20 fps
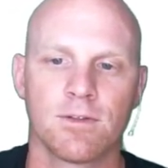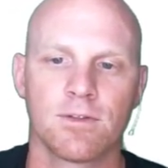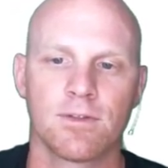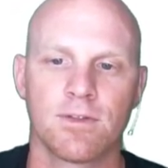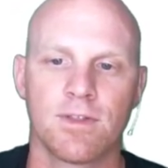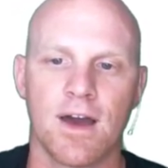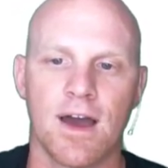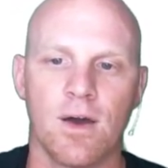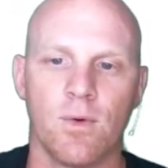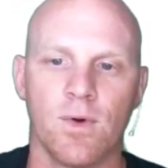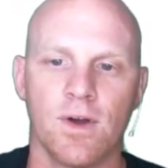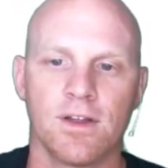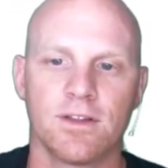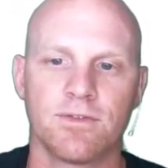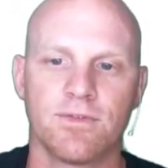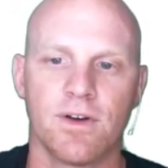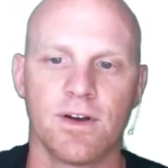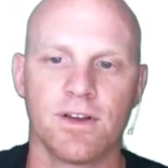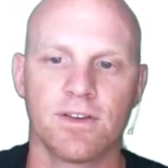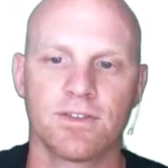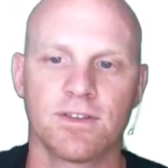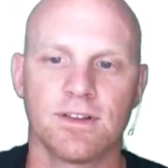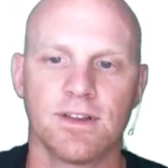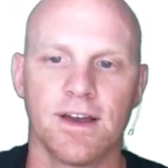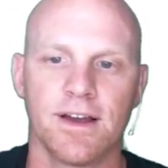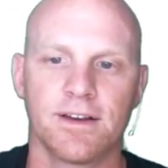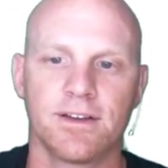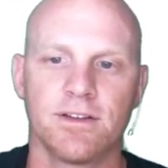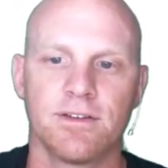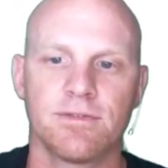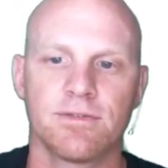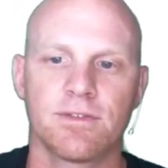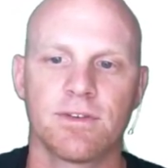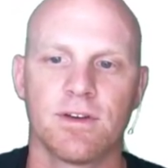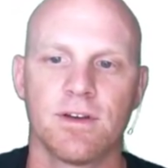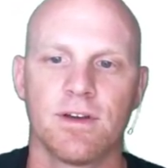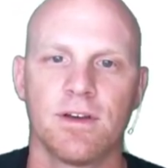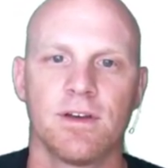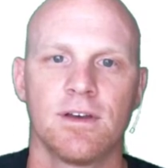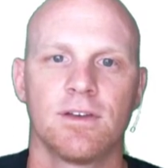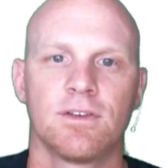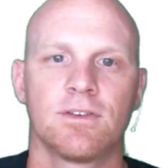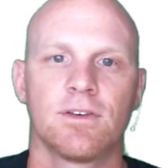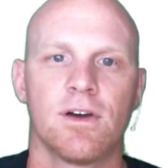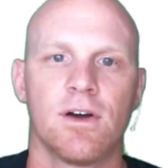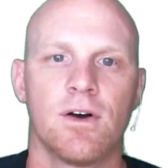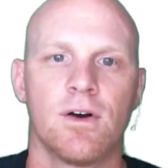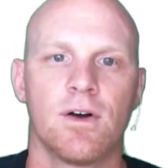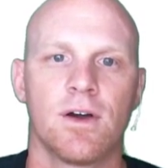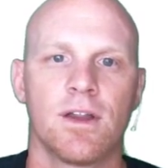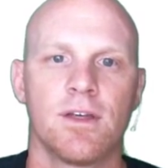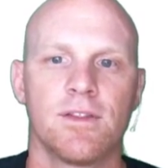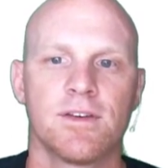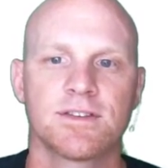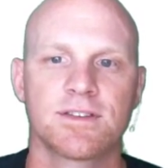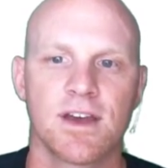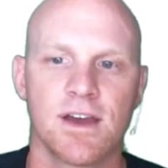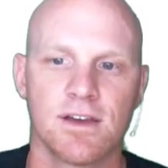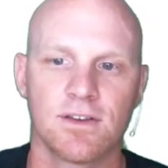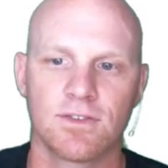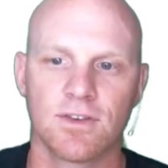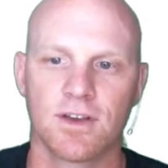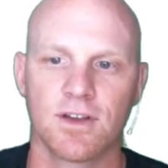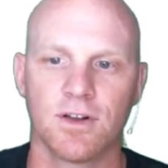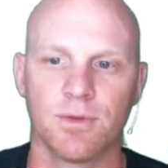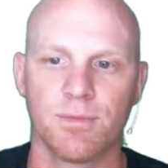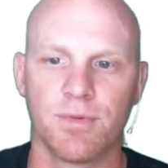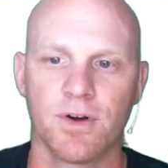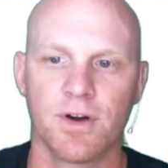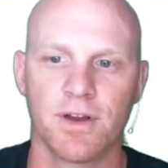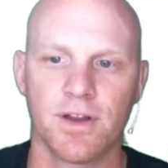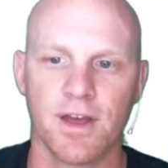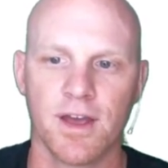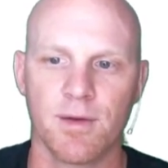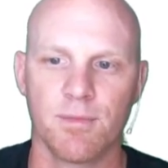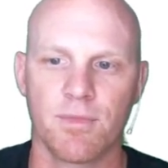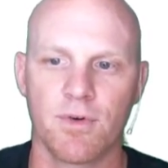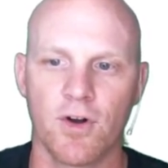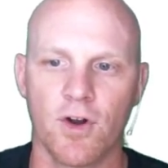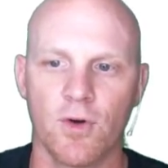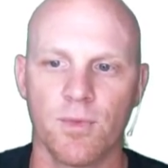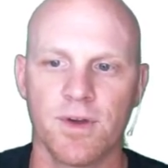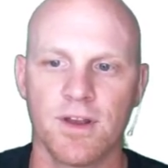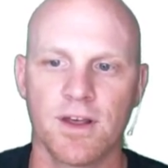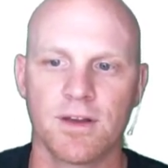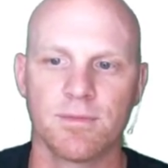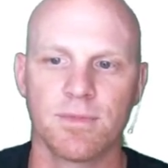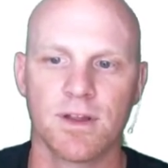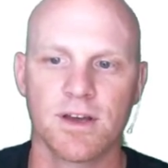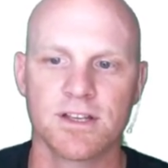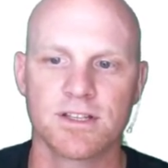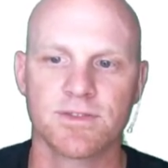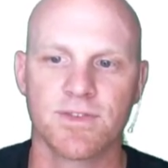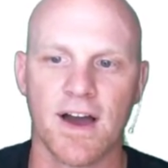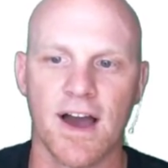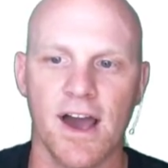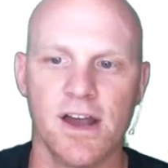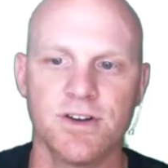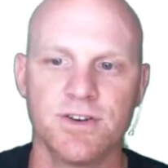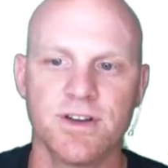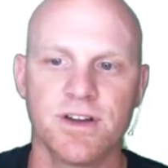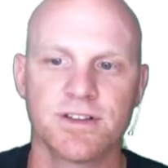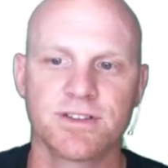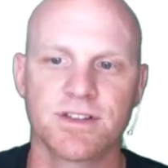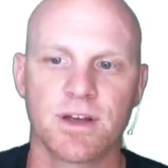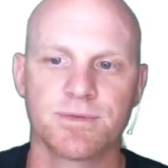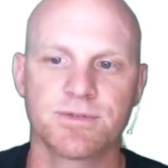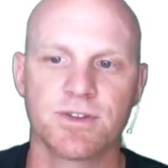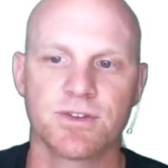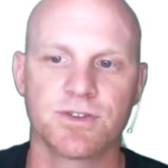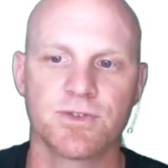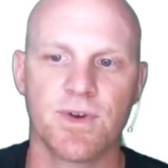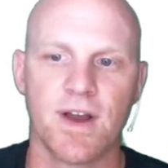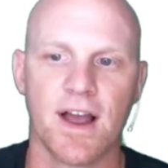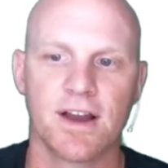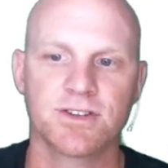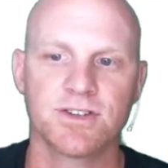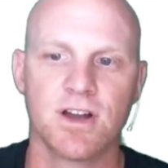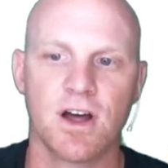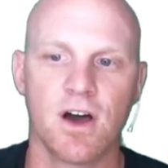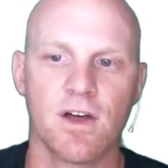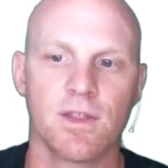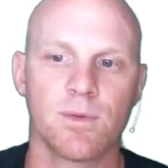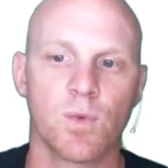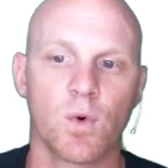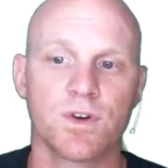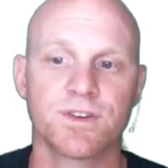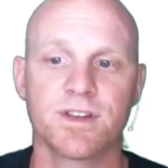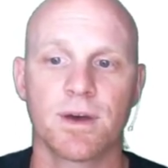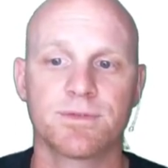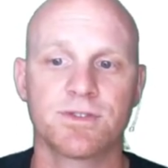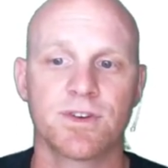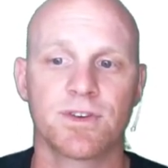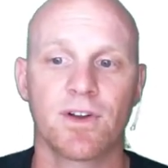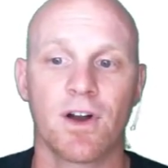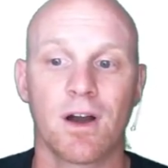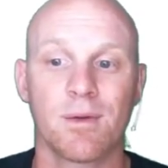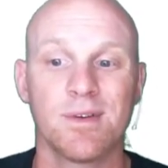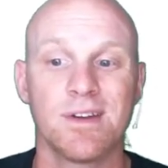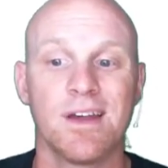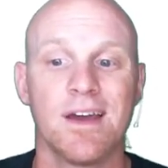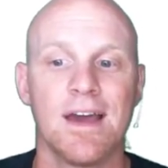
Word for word: That way it's very selective. So, and in this case, it'll put a bromine in place of a hydrogen, a substitution reaction on the more substituted carbon,